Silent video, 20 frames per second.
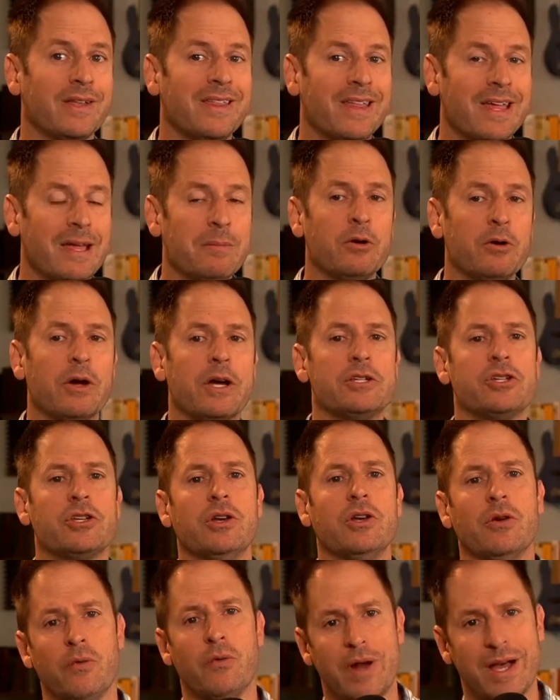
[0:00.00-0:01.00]
immigration
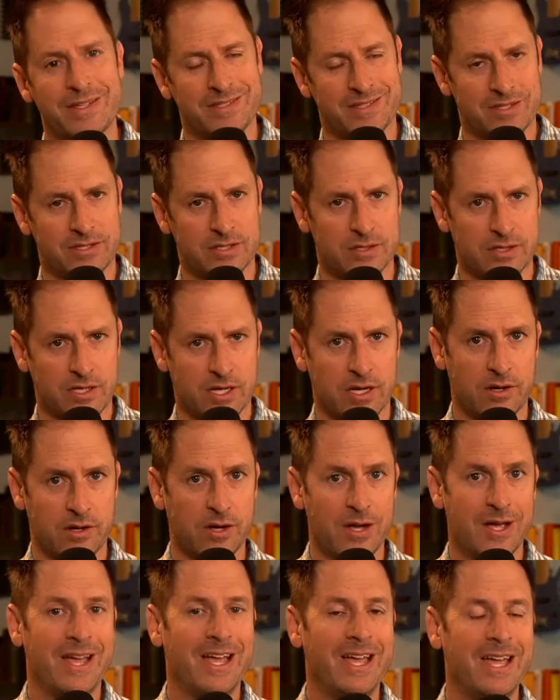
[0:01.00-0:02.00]
arrests there
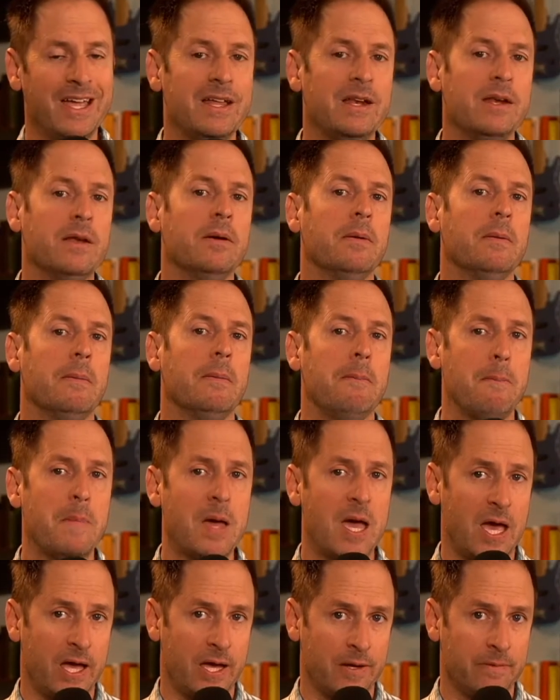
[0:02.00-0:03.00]
in
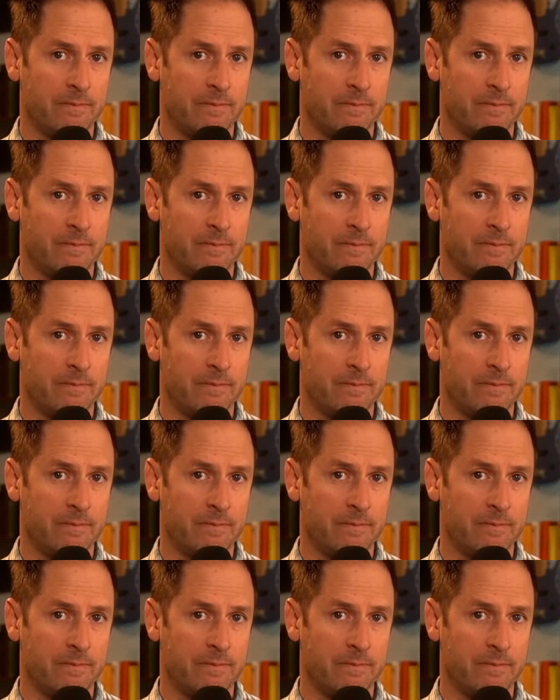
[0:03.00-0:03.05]
May.